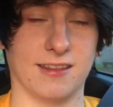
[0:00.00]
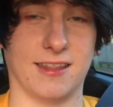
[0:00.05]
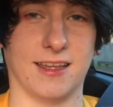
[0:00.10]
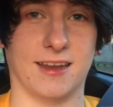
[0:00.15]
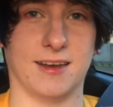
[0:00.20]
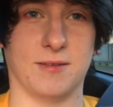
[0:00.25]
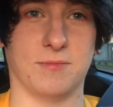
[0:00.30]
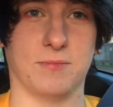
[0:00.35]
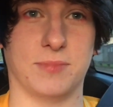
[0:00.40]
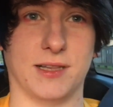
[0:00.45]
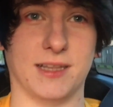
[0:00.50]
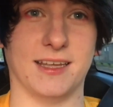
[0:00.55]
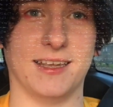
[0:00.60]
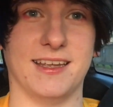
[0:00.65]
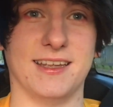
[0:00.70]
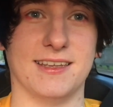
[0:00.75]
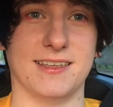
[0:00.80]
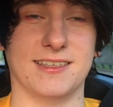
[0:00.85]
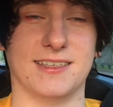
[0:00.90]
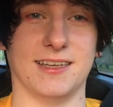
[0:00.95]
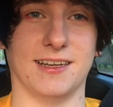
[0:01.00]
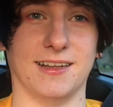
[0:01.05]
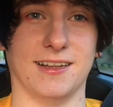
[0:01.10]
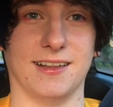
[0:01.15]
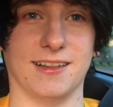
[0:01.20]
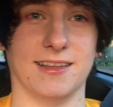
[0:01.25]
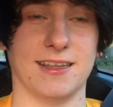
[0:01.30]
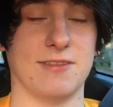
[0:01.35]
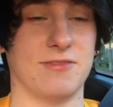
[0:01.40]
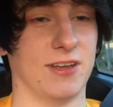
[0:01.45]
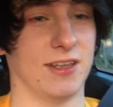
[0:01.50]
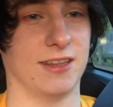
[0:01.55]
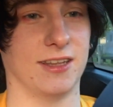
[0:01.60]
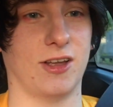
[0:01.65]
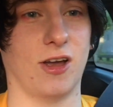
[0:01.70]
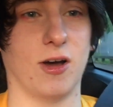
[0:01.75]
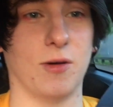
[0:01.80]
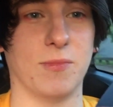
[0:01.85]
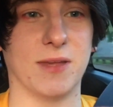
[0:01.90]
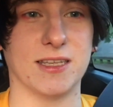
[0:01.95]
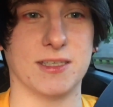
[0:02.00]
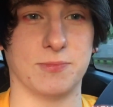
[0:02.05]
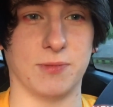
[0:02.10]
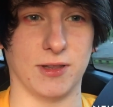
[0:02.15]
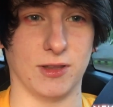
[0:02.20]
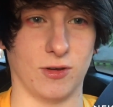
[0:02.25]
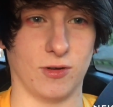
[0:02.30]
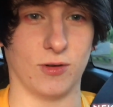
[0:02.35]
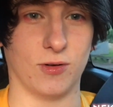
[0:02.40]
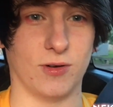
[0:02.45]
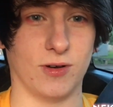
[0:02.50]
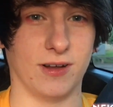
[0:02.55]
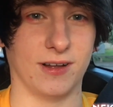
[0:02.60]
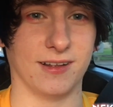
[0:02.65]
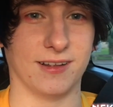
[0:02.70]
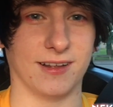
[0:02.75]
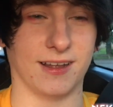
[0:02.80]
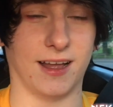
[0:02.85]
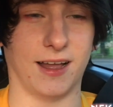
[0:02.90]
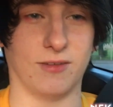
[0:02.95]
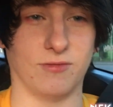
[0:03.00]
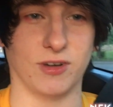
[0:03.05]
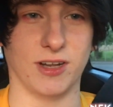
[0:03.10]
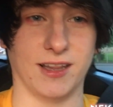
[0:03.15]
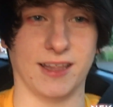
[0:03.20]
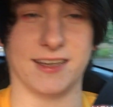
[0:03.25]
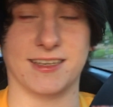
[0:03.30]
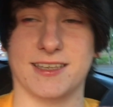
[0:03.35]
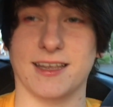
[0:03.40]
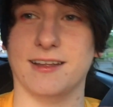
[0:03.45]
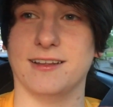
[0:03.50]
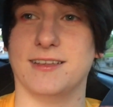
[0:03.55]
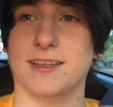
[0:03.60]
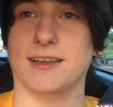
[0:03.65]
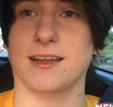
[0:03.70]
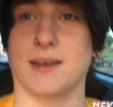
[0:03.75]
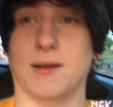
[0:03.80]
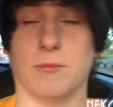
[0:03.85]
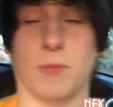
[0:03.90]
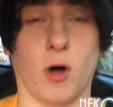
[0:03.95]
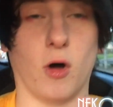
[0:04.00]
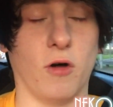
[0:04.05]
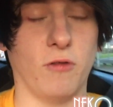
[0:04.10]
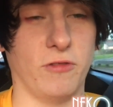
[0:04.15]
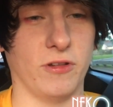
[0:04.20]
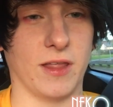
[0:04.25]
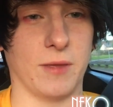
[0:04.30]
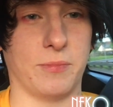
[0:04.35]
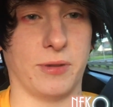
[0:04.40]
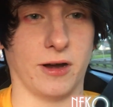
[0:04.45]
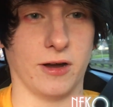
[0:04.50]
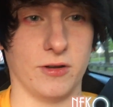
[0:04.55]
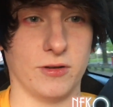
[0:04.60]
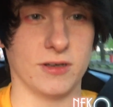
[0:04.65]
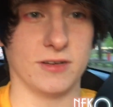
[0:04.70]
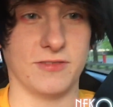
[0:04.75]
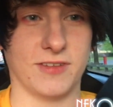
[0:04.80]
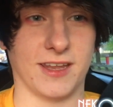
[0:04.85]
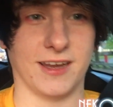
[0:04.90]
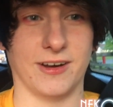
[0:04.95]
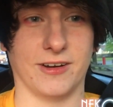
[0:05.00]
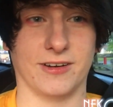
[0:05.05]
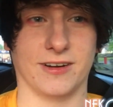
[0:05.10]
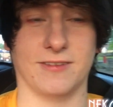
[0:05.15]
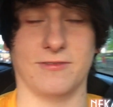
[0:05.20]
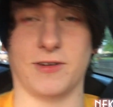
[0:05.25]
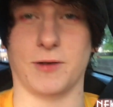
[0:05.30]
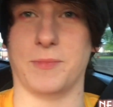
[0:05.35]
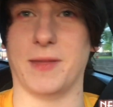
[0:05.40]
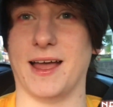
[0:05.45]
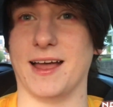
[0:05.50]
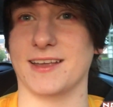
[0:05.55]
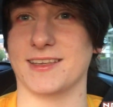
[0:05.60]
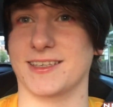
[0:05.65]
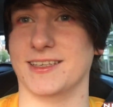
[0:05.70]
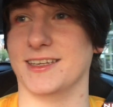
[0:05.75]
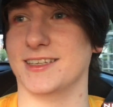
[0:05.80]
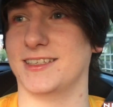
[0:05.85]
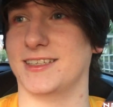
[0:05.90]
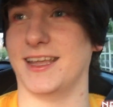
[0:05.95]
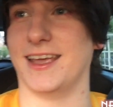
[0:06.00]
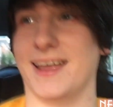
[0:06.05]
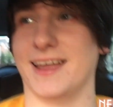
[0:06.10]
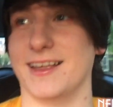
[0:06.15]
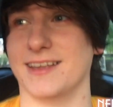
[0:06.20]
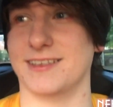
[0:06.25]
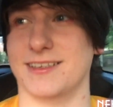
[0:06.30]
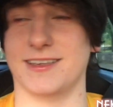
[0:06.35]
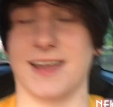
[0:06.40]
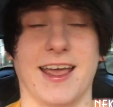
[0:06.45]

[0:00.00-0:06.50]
then please leave it in the comments below. I'm really excited and I'm awfully proud of Kieran for passing his tests,